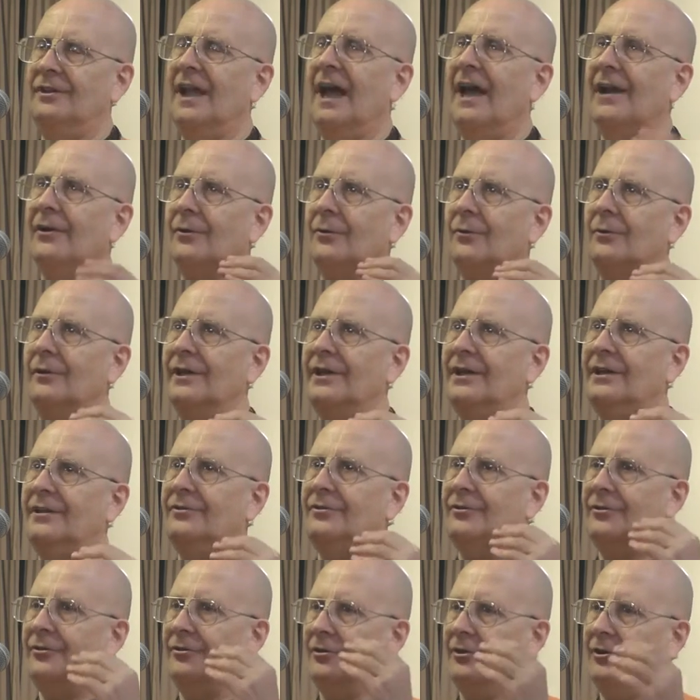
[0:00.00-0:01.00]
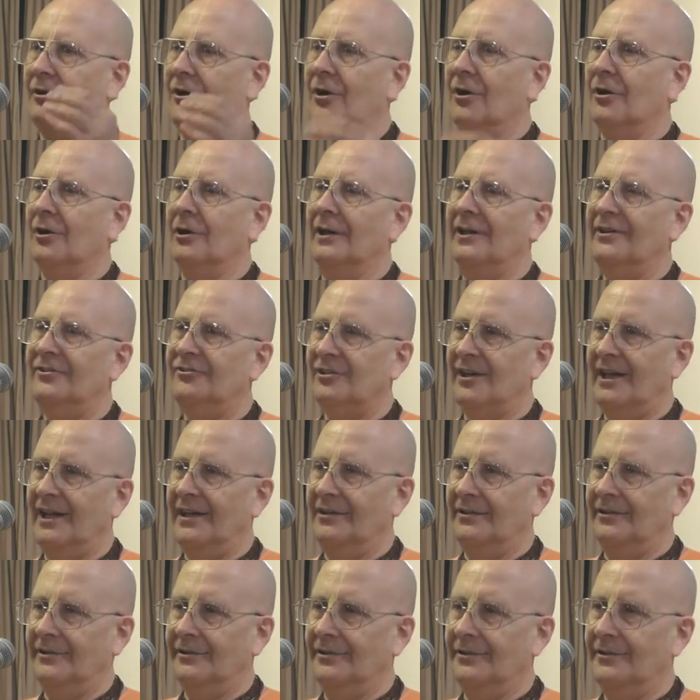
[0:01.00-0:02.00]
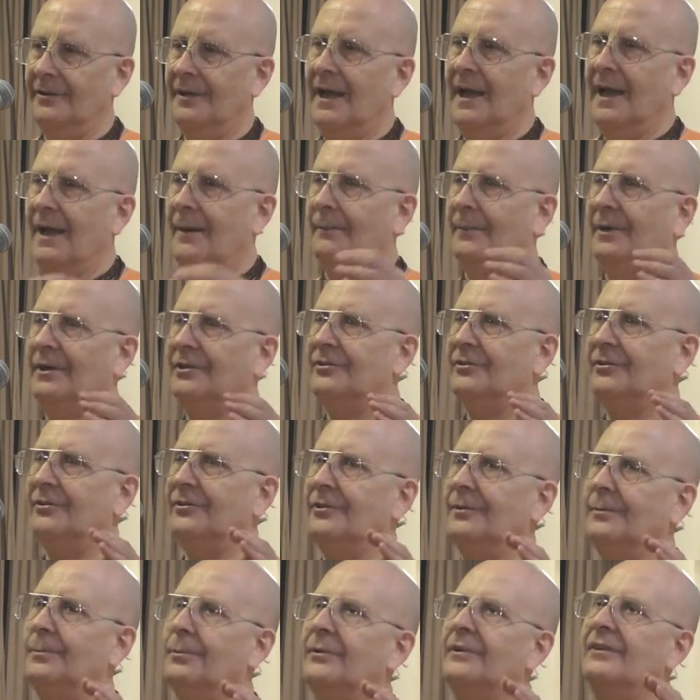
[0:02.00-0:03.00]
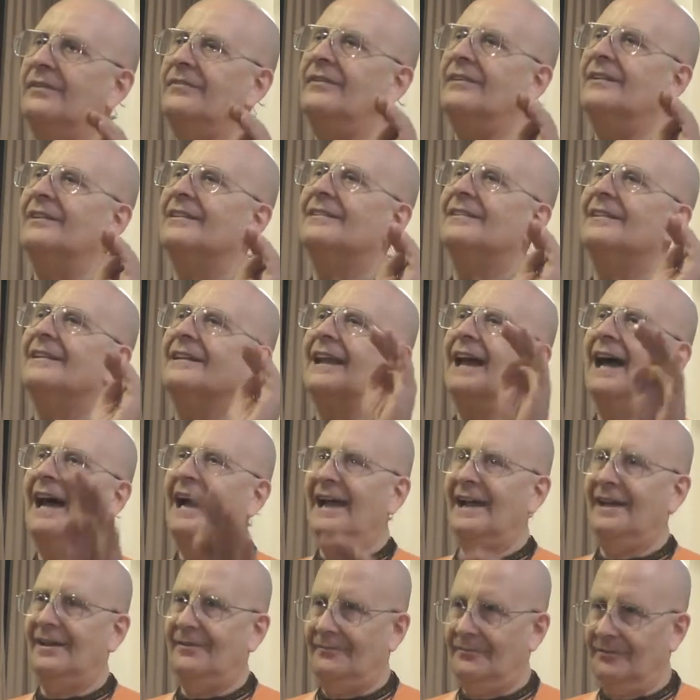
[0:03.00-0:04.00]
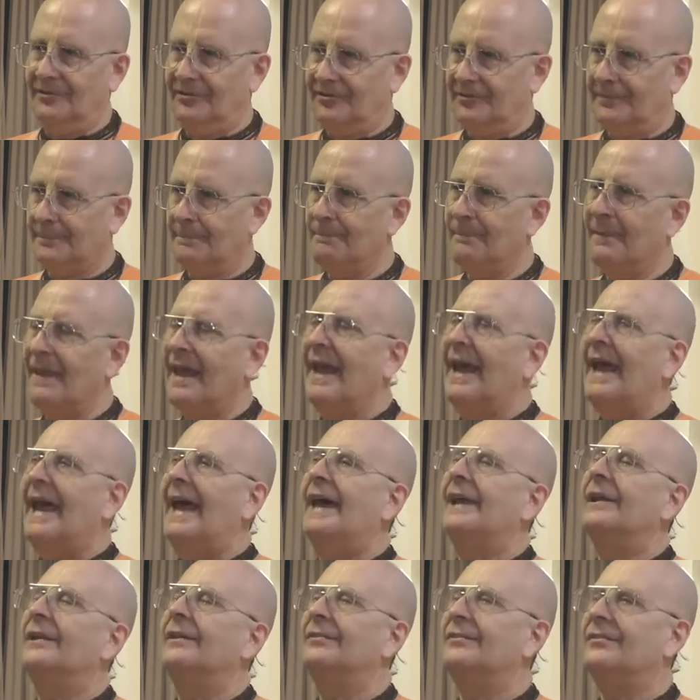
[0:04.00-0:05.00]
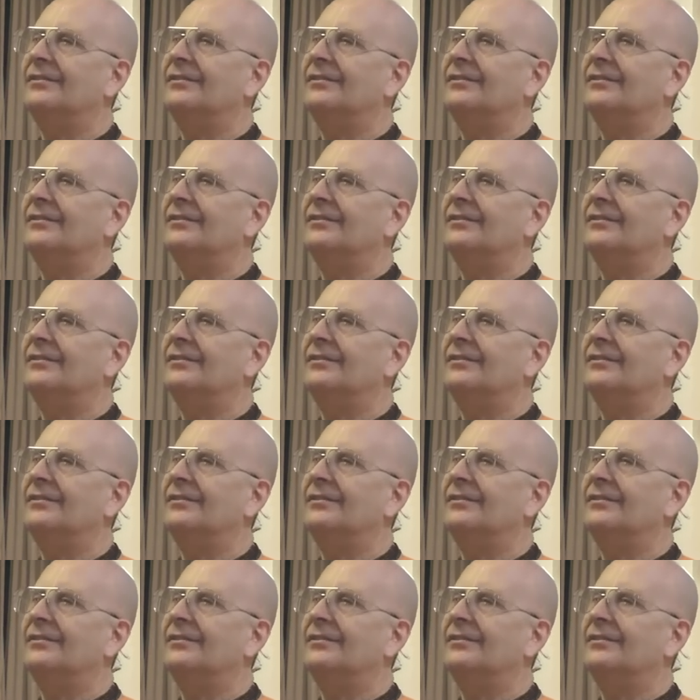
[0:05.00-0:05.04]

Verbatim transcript: not only to their early childhood but to their previous lives. And